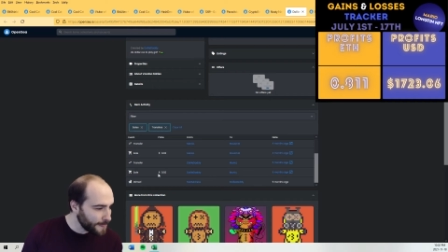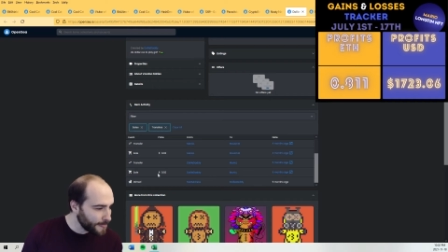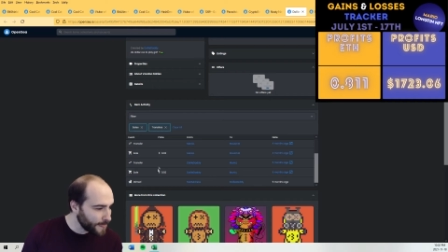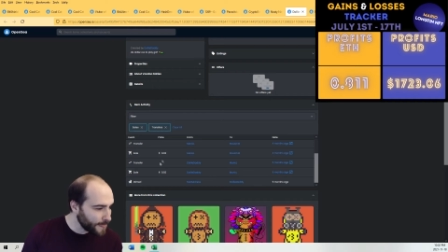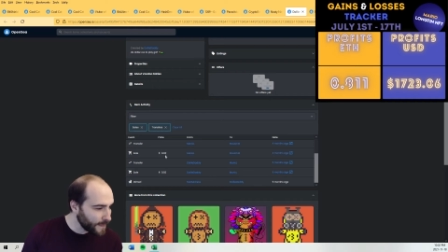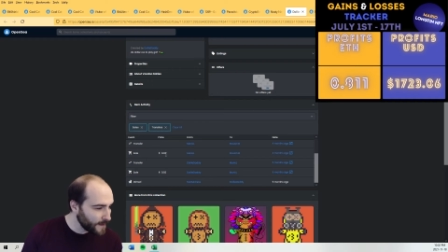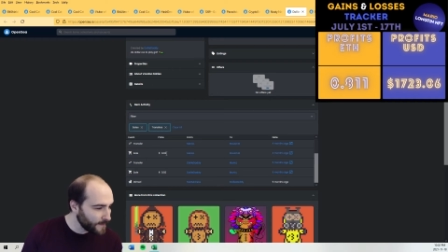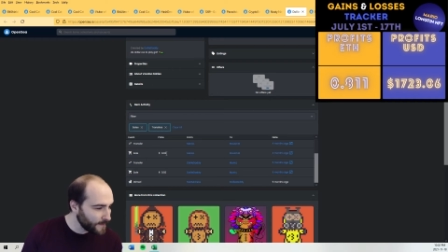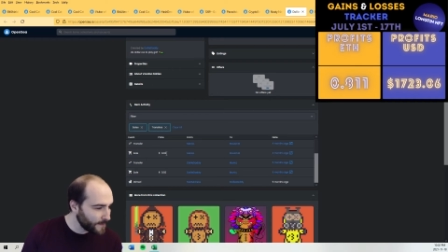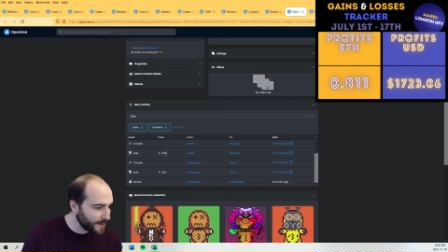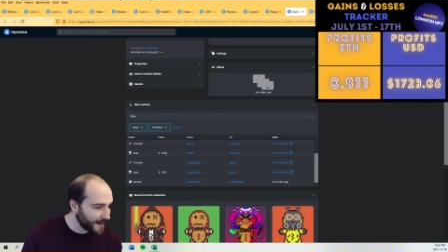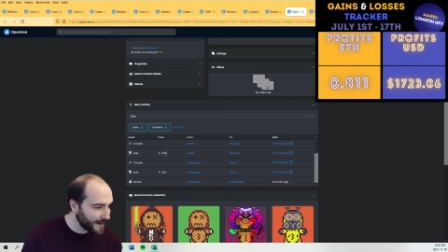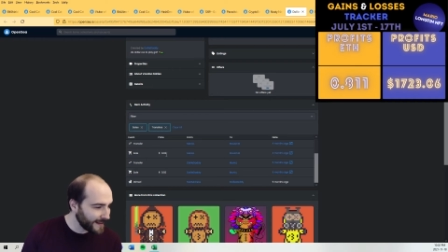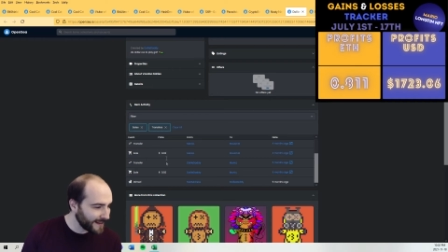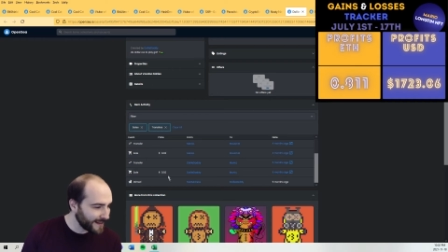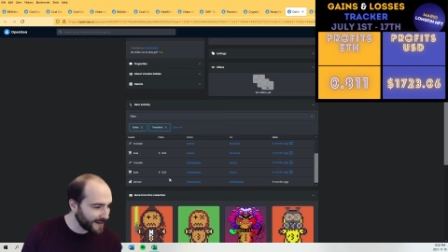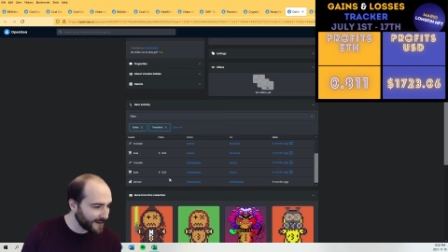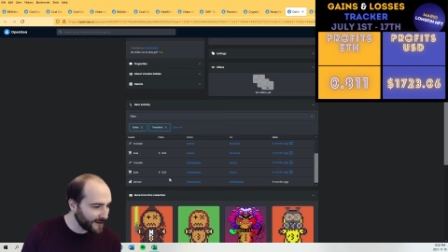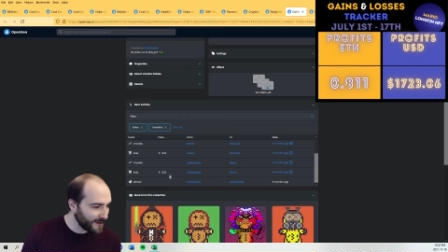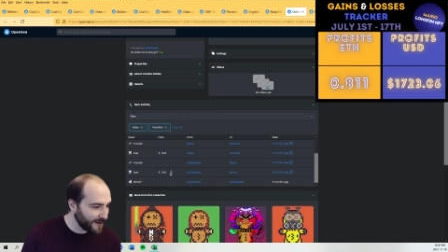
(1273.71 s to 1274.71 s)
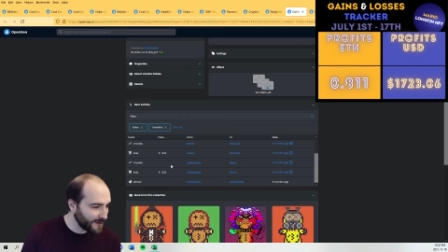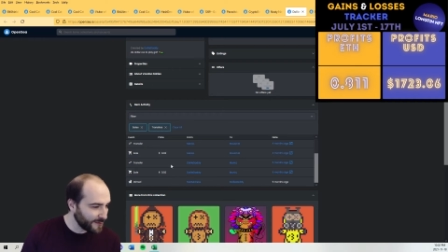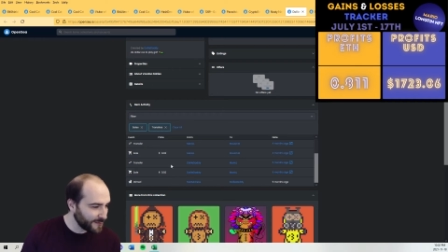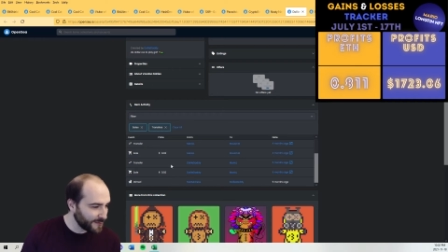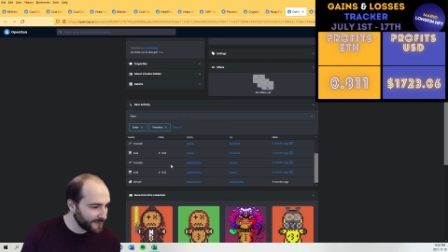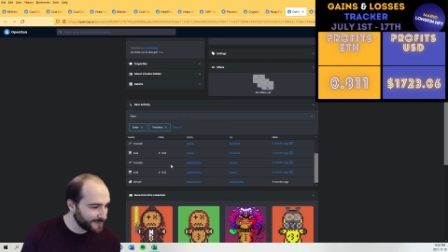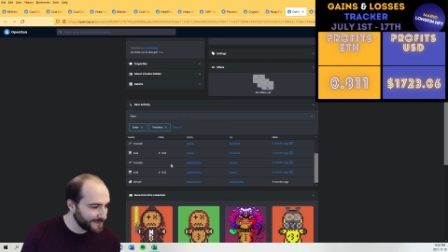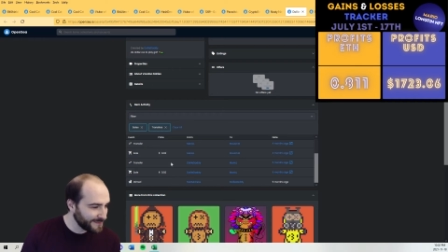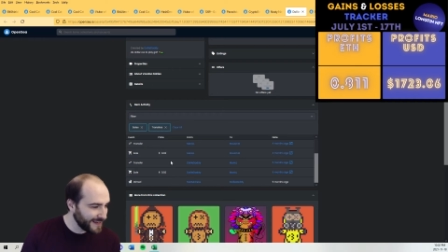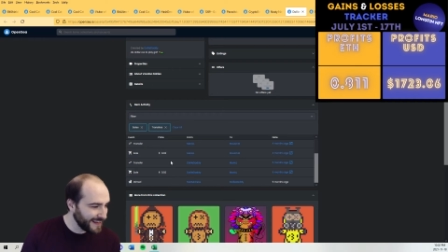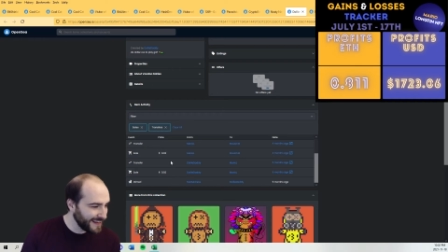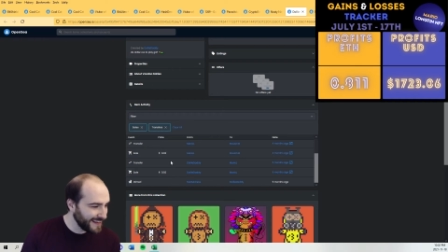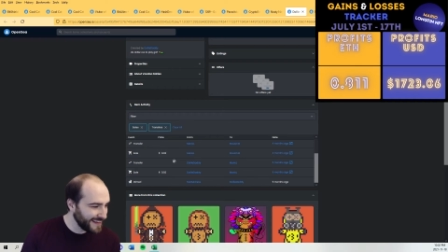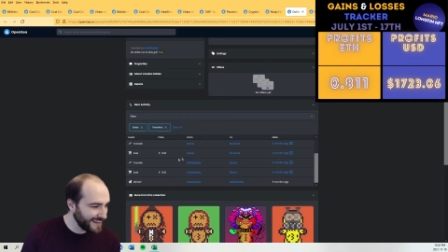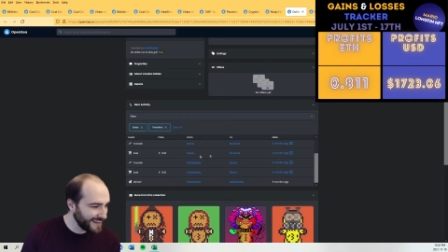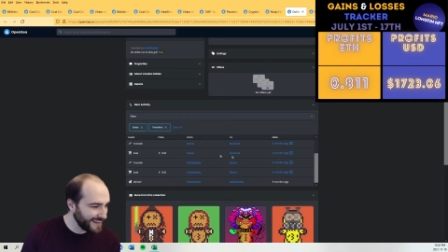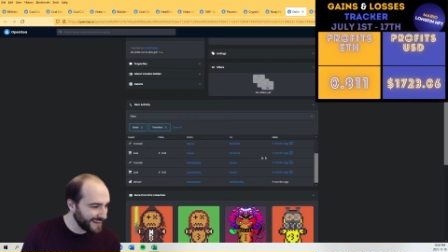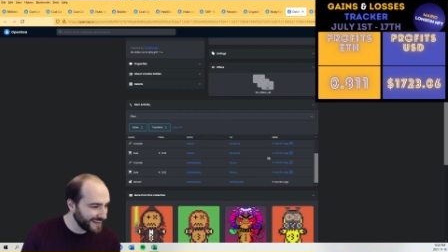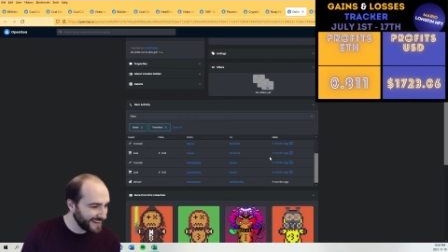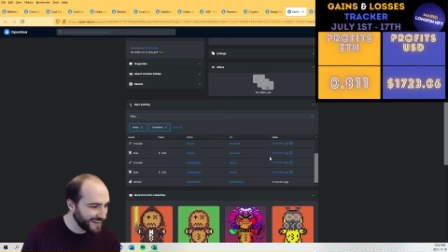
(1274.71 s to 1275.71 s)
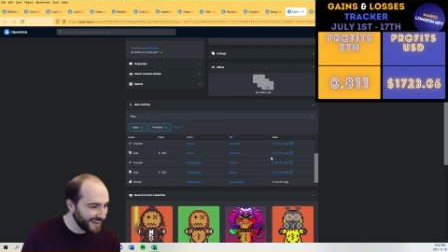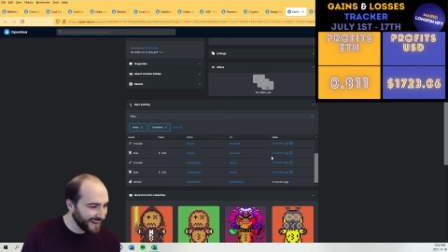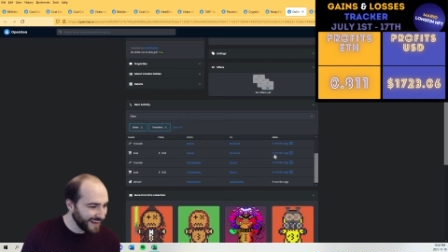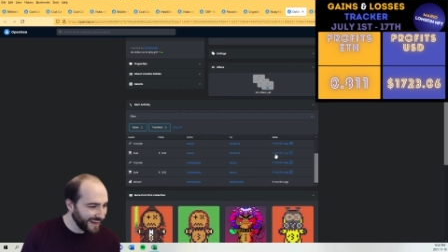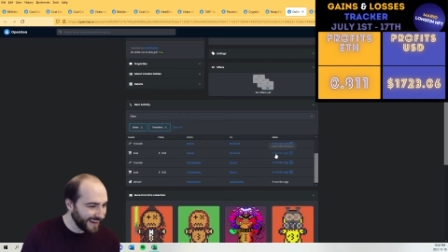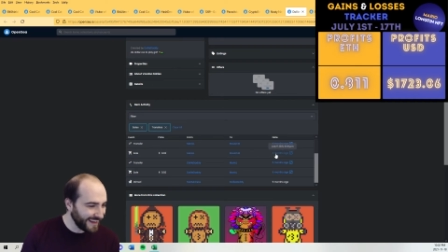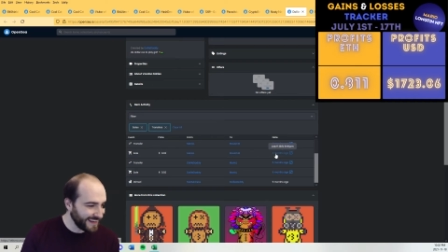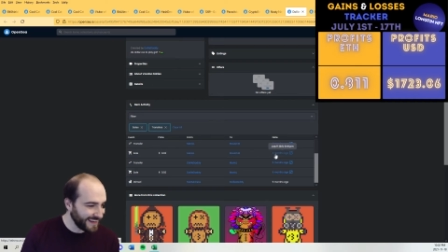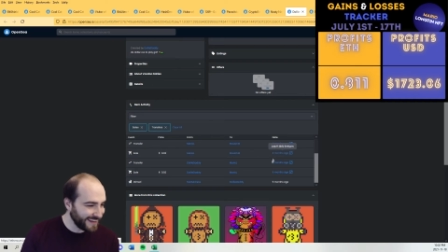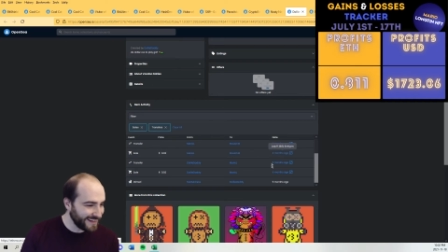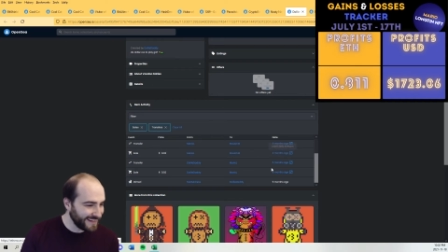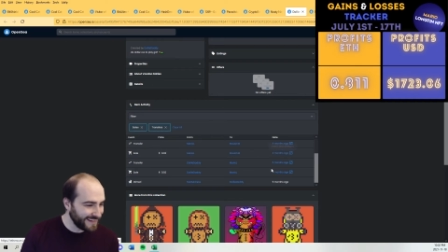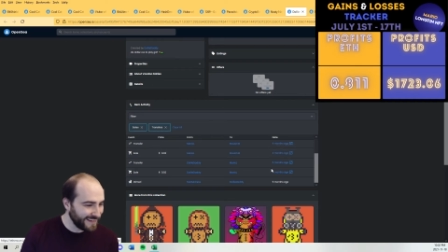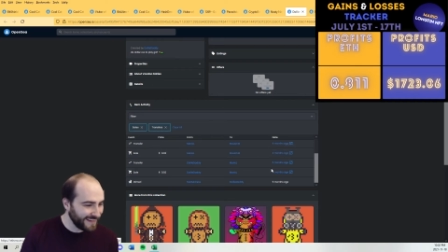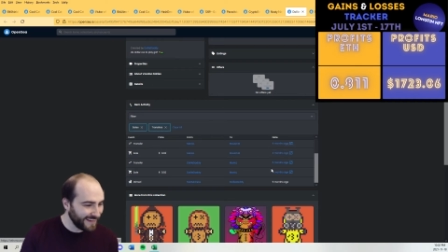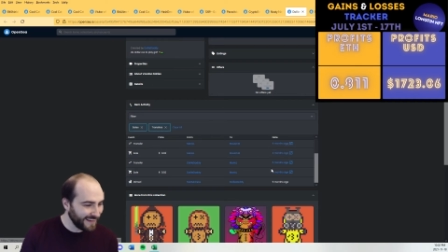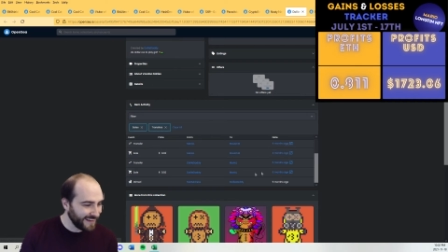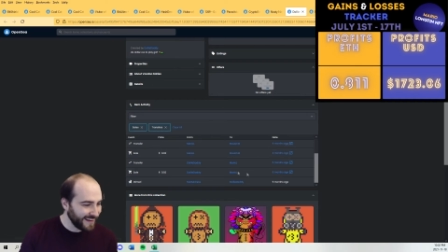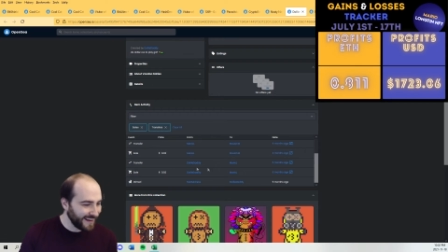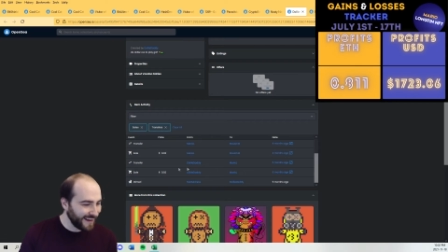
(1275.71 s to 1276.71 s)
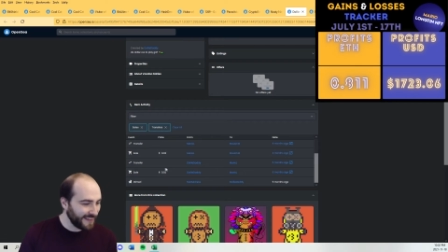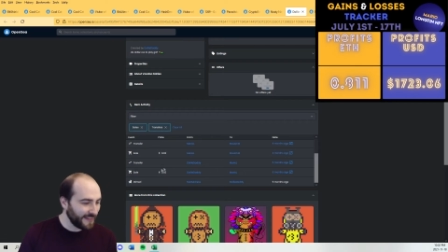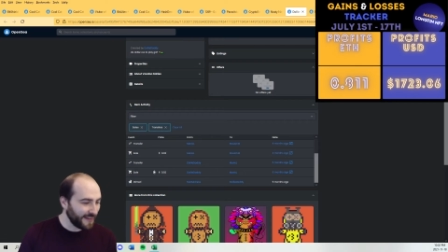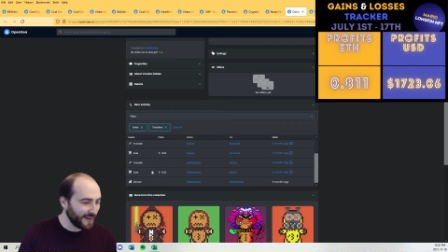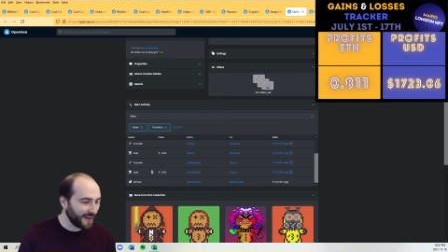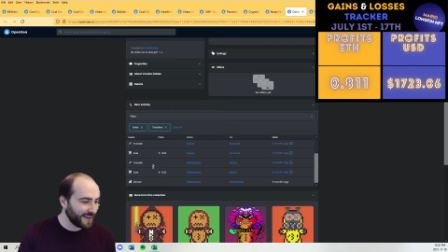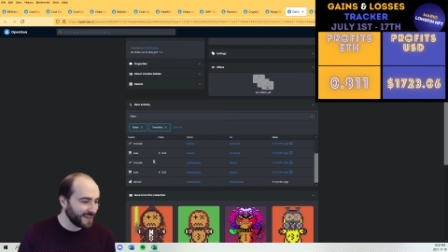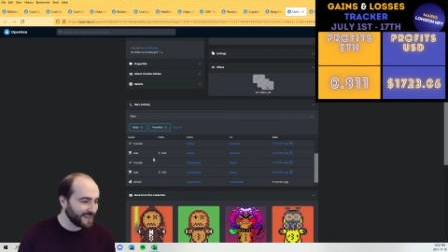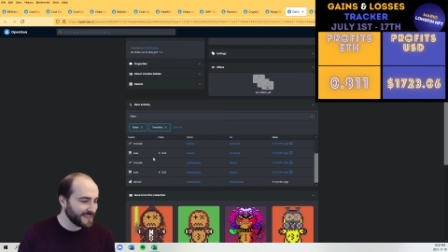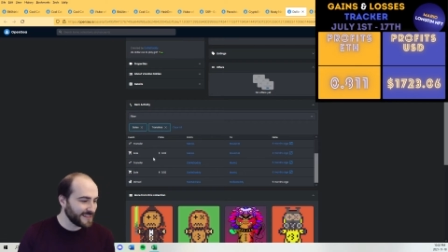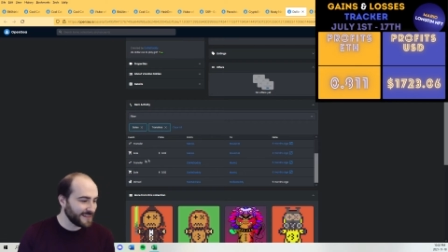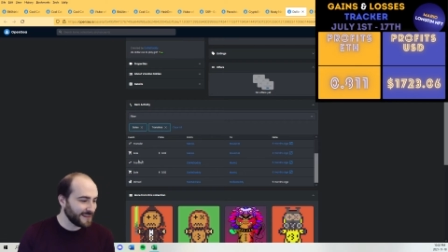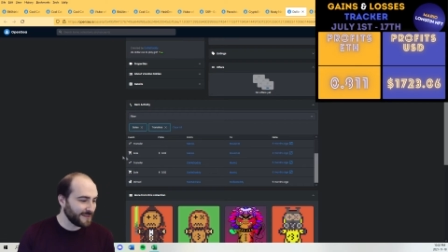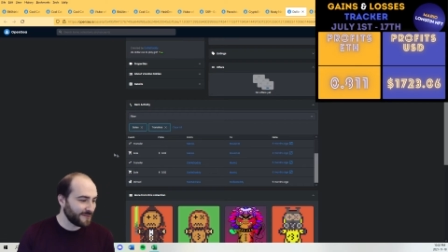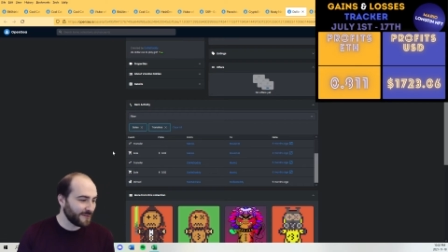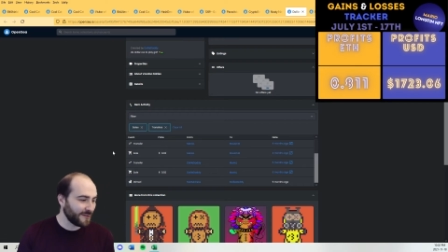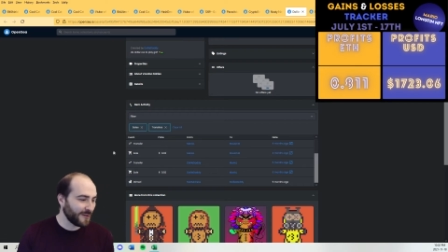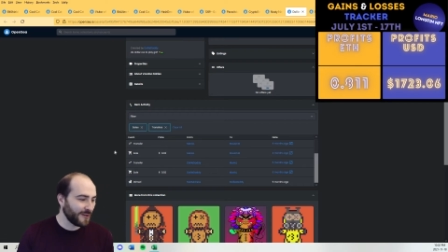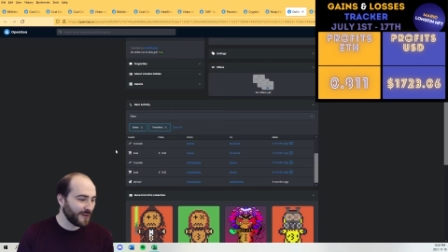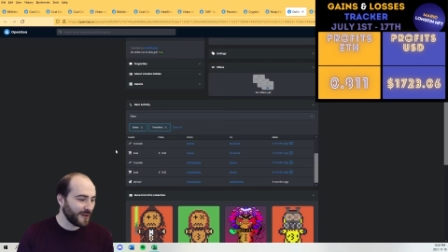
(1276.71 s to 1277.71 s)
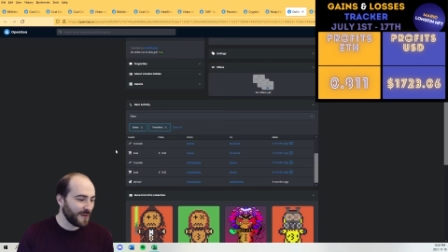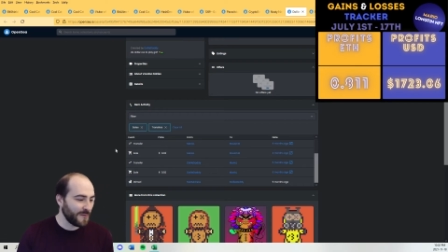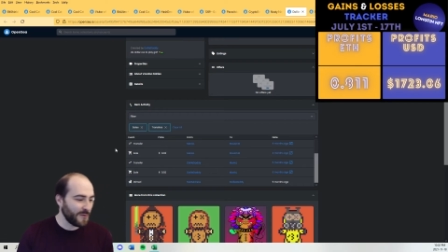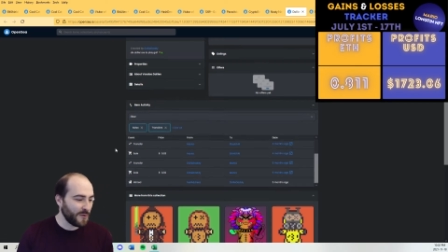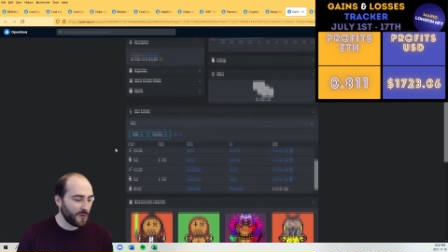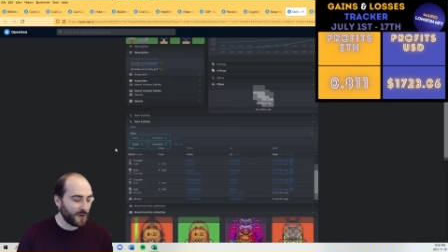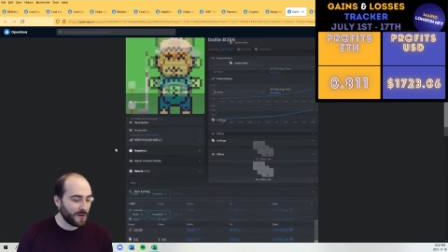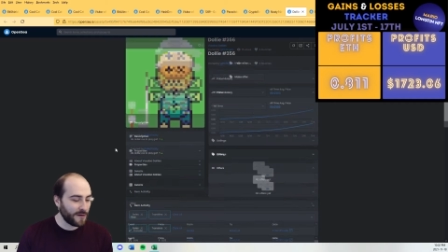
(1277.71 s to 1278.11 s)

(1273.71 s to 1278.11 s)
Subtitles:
But I let it go. Again, I thought I could sell it for a lot more.